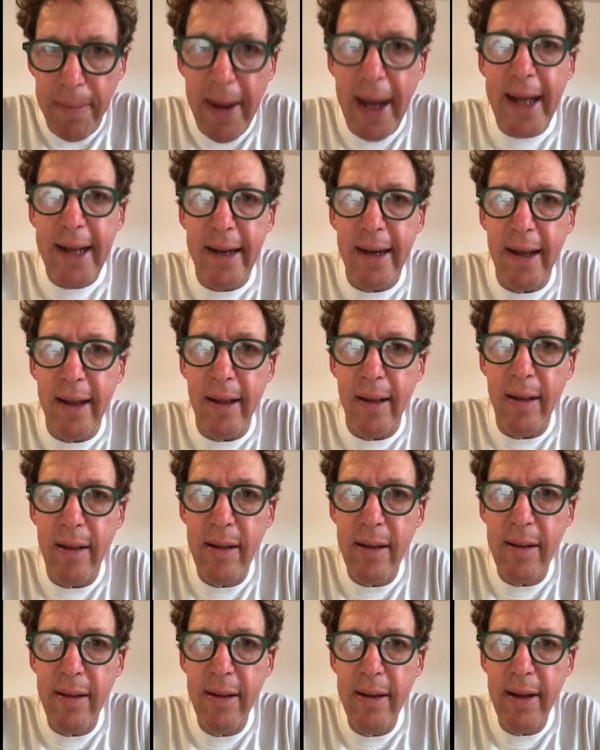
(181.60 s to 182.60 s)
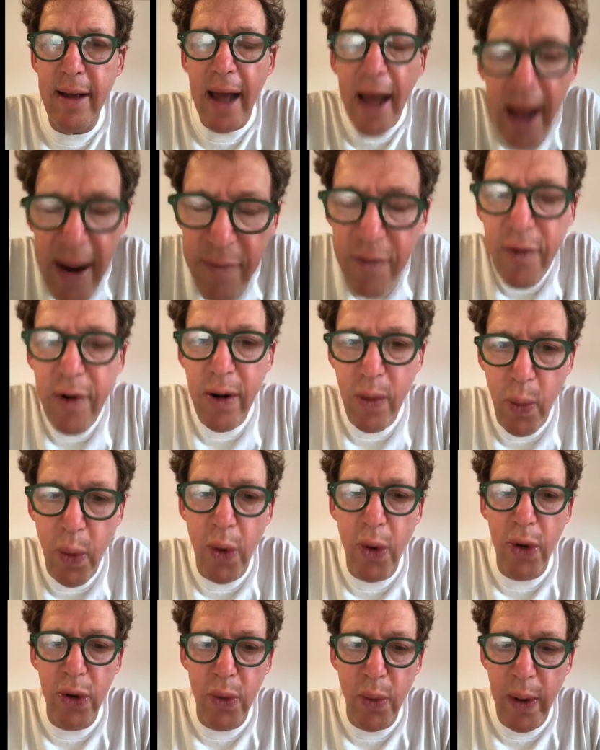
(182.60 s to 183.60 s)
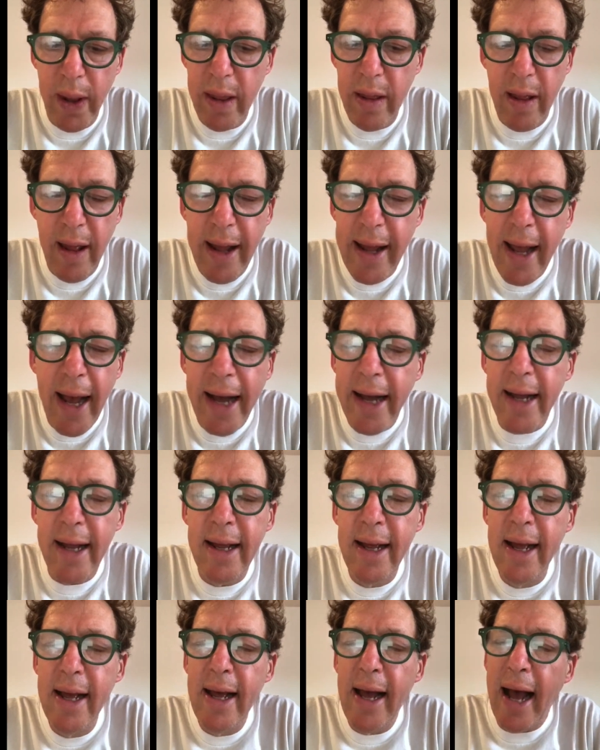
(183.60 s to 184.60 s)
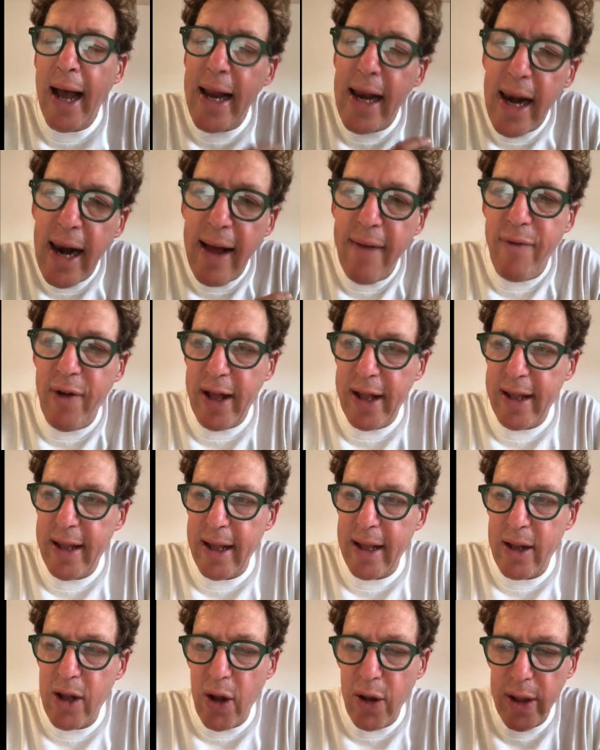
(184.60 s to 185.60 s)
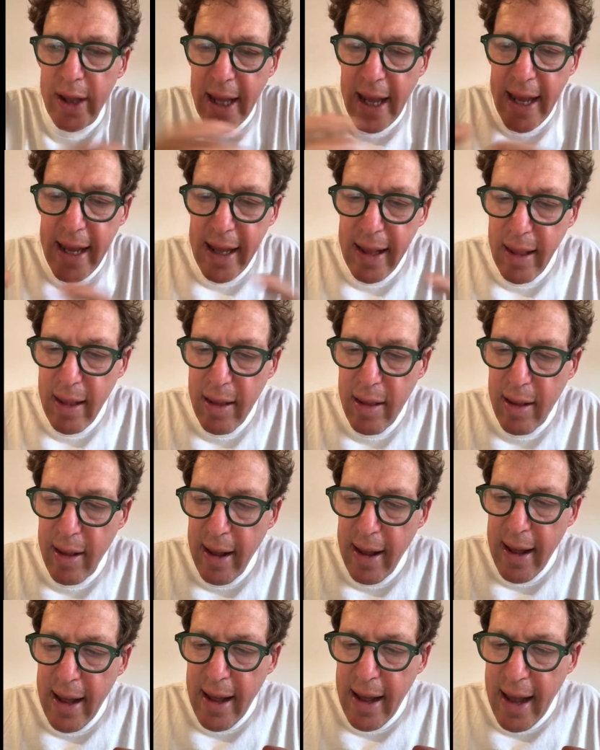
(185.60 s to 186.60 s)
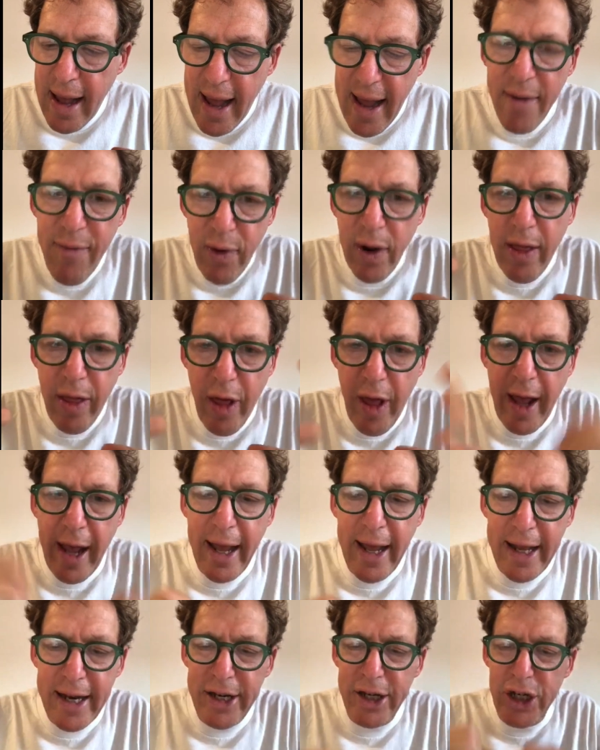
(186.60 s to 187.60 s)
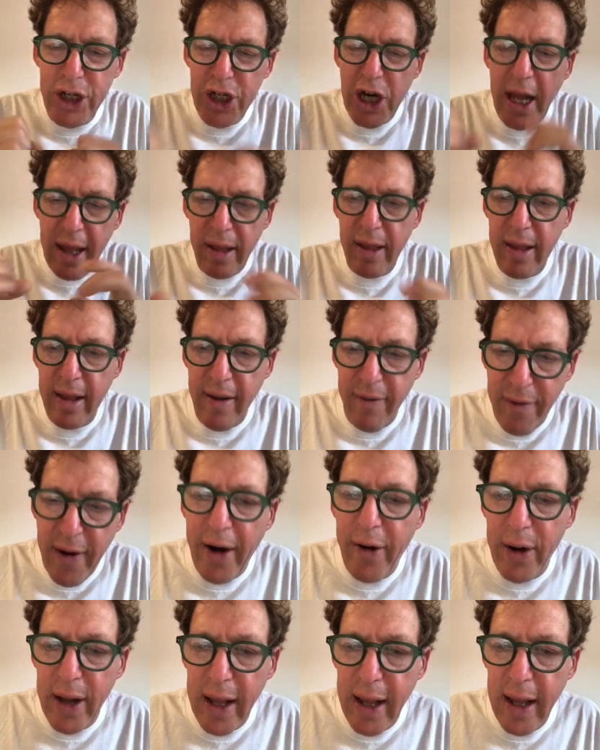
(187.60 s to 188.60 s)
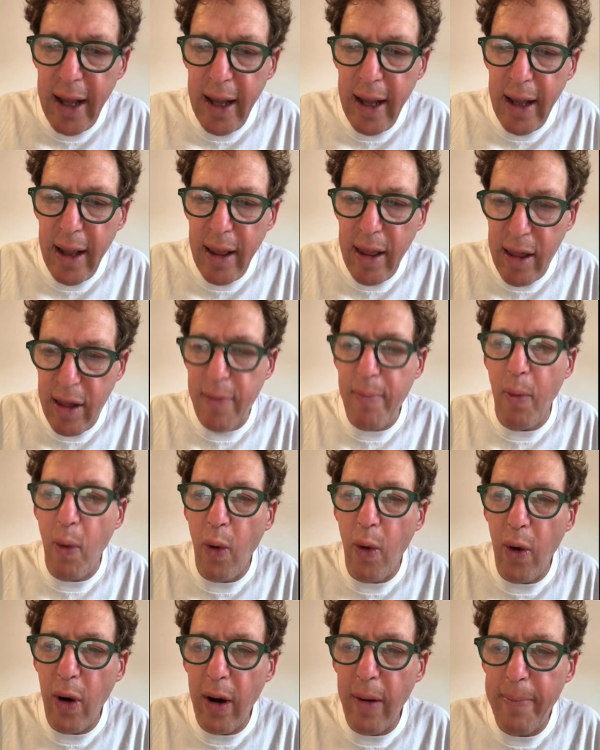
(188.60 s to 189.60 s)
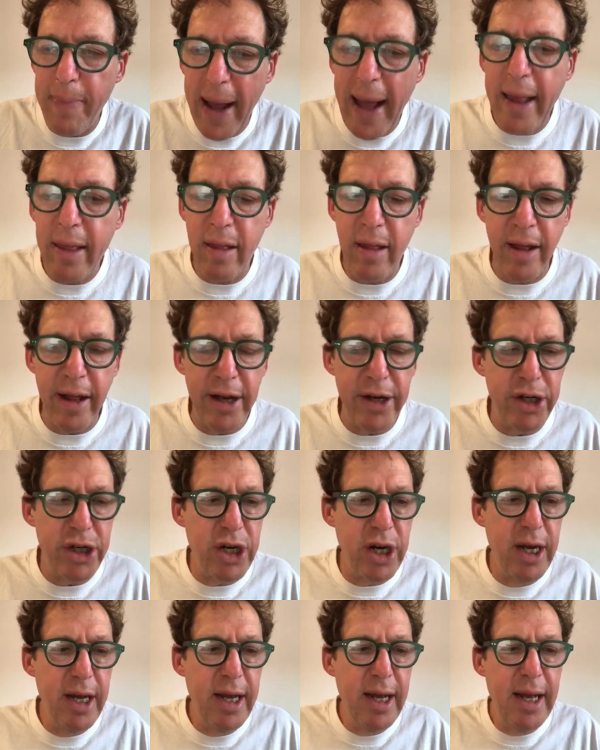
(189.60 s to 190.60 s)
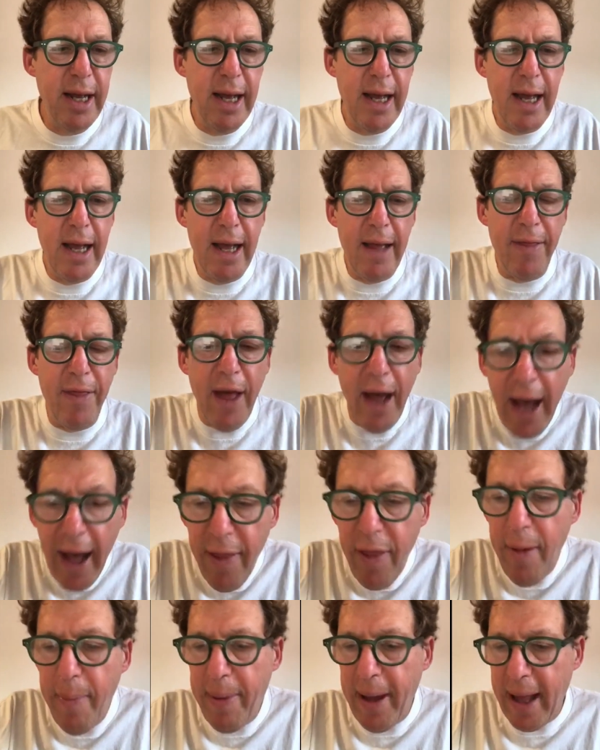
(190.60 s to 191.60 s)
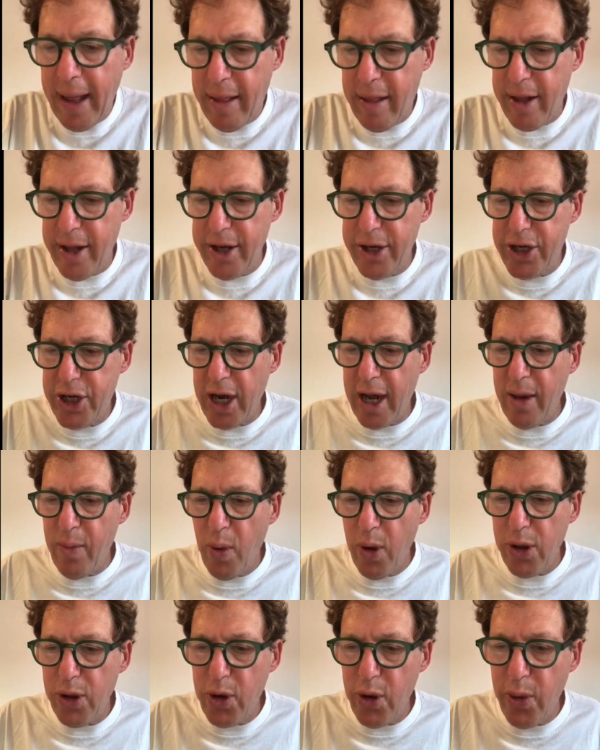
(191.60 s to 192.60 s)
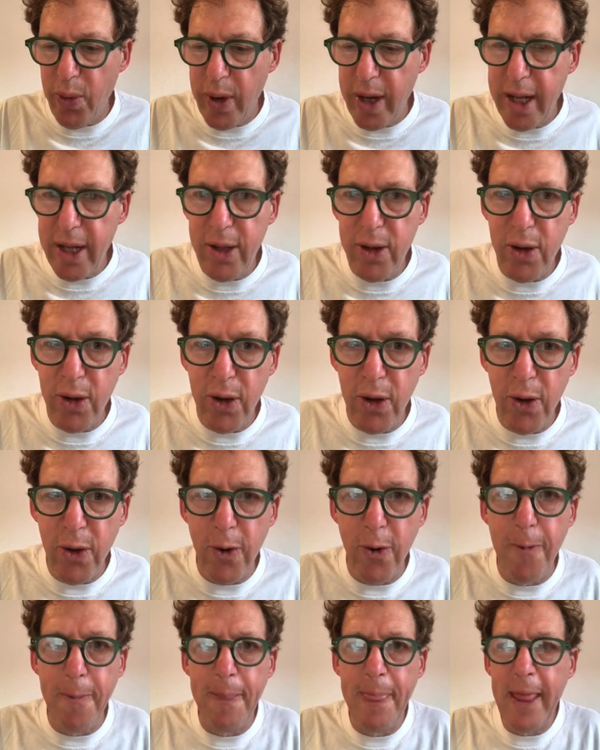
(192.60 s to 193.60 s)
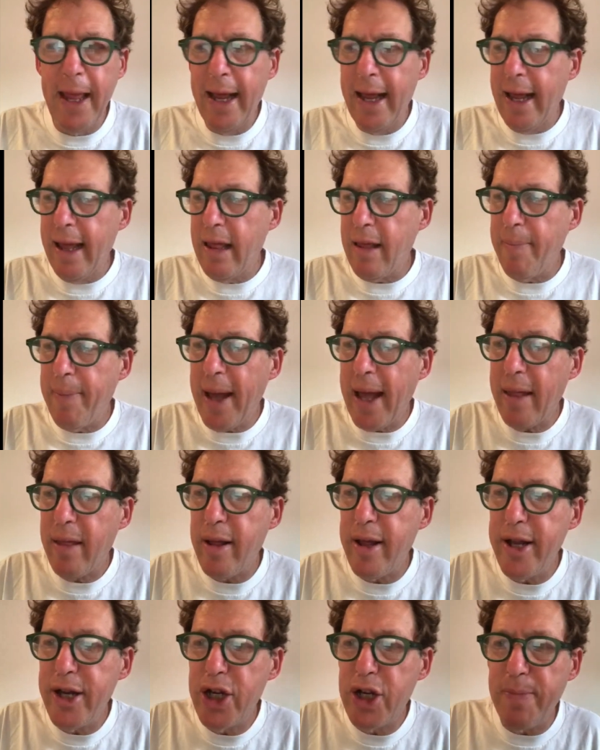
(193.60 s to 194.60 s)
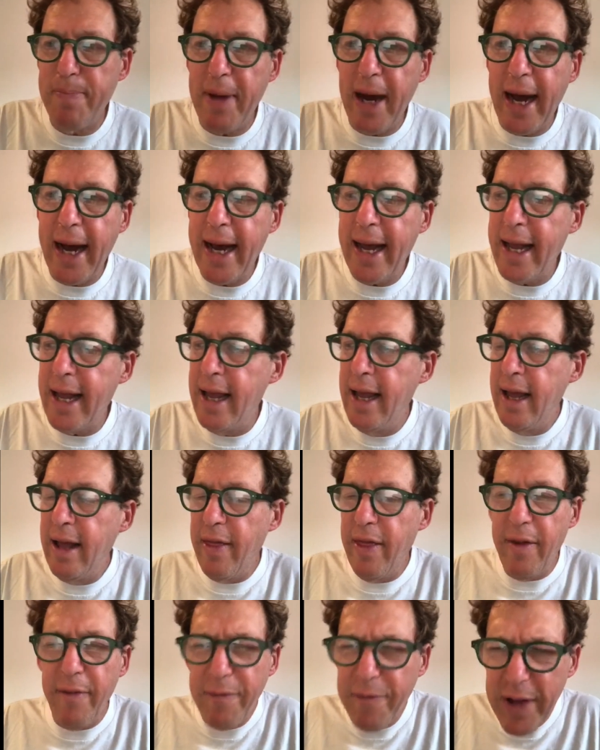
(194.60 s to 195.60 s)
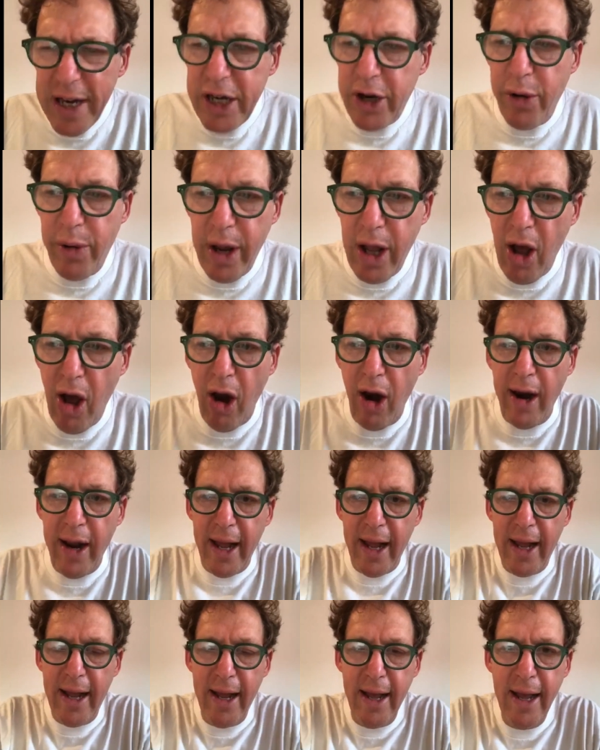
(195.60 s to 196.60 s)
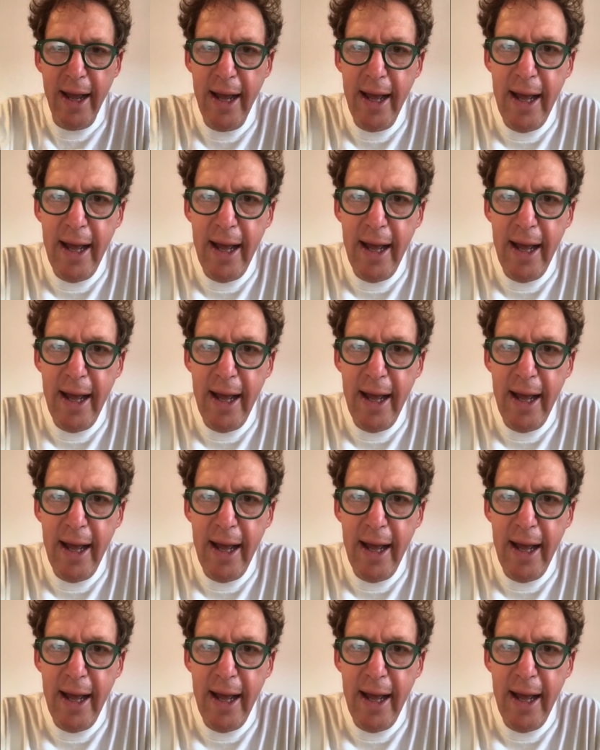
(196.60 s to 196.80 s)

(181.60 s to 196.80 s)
matters. Every word we say, I love it. It contains everything in just a very small passage. The other passage I want to read to you is a passage by the vitriolic